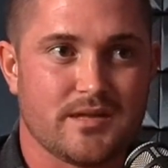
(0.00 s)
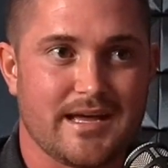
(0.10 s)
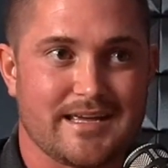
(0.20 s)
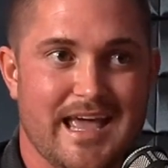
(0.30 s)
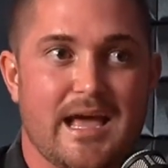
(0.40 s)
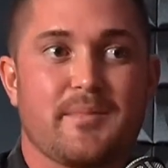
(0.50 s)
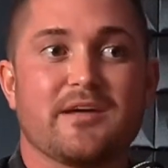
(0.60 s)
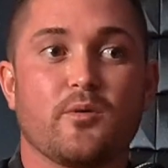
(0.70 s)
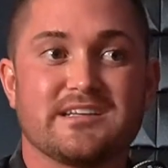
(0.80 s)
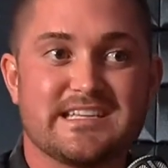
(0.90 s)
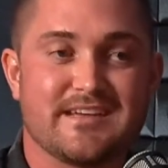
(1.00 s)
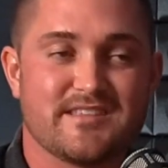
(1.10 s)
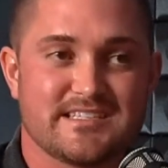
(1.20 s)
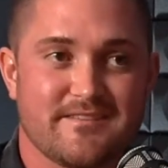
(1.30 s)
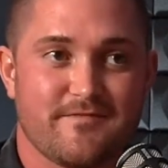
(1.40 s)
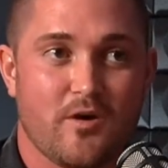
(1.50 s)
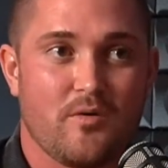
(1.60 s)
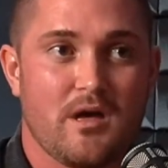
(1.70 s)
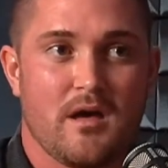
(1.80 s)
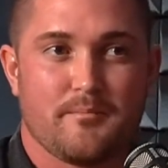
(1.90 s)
Am I going to give this info?